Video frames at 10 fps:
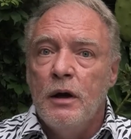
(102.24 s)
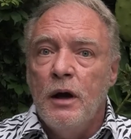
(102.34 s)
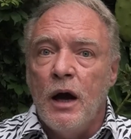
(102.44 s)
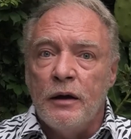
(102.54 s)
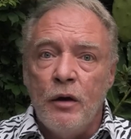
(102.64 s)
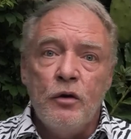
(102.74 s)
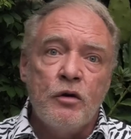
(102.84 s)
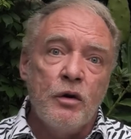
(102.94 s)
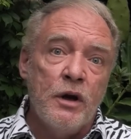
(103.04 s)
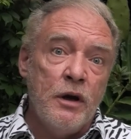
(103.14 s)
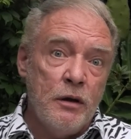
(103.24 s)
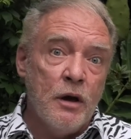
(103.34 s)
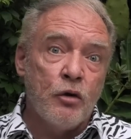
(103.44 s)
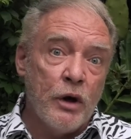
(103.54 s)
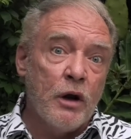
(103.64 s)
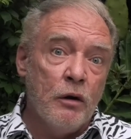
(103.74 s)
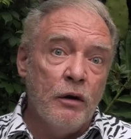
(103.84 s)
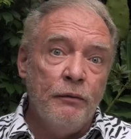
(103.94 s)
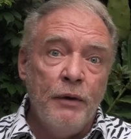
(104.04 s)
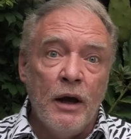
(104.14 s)
Another
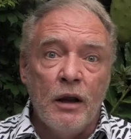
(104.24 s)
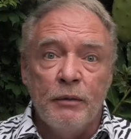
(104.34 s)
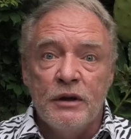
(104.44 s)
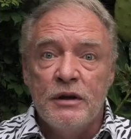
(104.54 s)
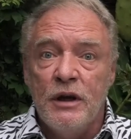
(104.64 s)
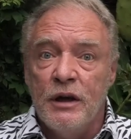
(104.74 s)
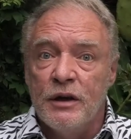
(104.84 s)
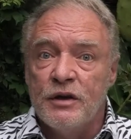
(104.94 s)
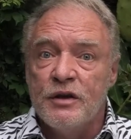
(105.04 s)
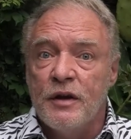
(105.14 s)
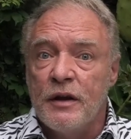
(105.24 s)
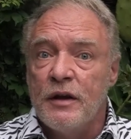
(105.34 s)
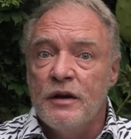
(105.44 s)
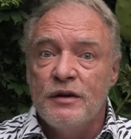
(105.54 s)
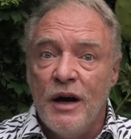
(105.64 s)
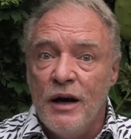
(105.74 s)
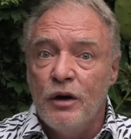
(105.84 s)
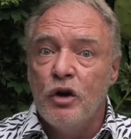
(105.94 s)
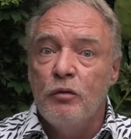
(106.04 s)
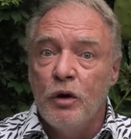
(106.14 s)
critical element is that the entire
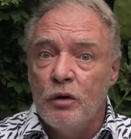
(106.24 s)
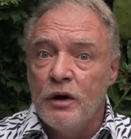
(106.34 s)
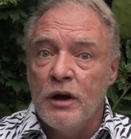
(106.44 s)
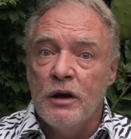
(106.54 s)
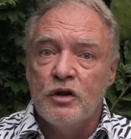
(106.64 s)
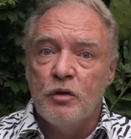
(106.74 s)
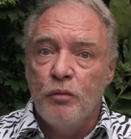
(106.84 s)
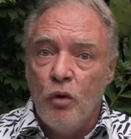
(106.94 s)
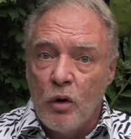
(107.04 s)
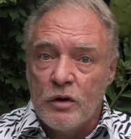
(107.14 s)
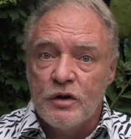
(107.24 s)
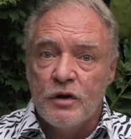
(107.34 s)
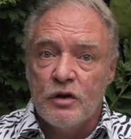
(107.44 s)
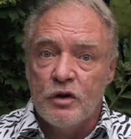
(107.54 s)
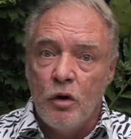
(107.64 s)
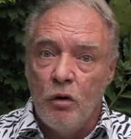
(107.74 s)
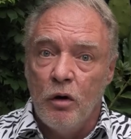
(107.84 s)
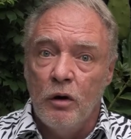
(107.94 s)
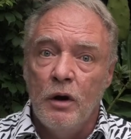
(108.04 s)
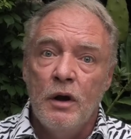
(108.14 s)
community supports the
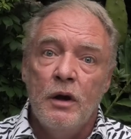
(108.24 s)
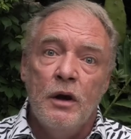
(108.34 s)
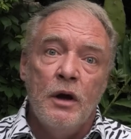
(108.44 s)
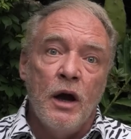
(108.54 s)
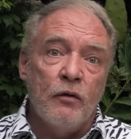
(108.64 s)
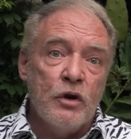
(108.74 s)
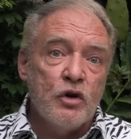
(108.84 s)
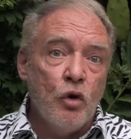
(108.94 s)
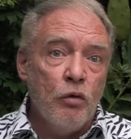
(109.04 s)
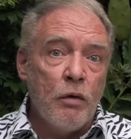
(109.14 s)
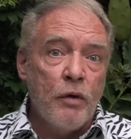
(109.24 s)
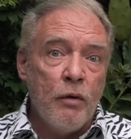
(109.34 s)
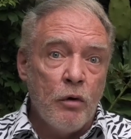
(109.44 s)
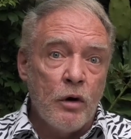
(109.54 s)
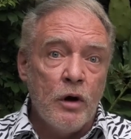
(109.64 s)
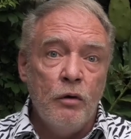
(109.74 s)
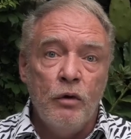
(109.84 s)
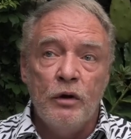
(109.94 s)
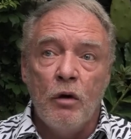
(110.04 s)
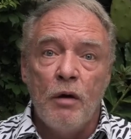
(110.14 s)
school. Every school where we work,
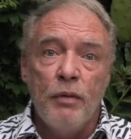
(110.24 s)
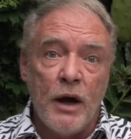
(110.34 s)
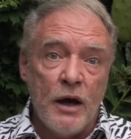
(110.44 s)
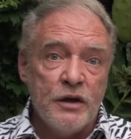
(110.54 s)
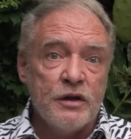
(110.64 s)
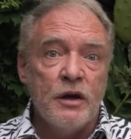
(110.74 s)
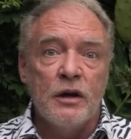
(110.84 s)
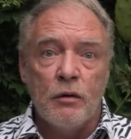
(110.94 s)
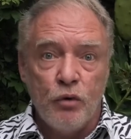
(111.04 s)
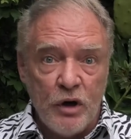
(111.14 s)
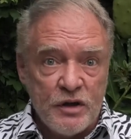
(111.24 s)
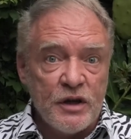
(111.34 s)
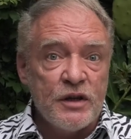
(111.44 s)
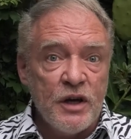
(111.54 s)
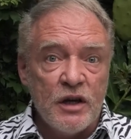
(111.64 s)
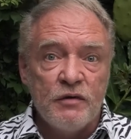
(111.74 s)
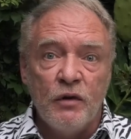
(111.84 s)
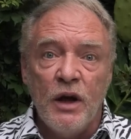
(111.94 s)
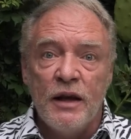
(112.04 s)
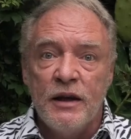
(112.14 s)
we do our best and are pretty
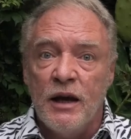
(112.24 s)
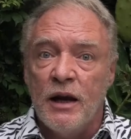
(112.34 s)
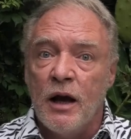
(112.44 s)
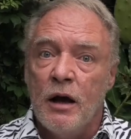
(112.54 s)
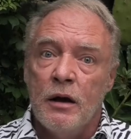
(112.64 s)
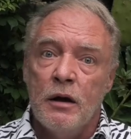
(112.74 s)
successful at getting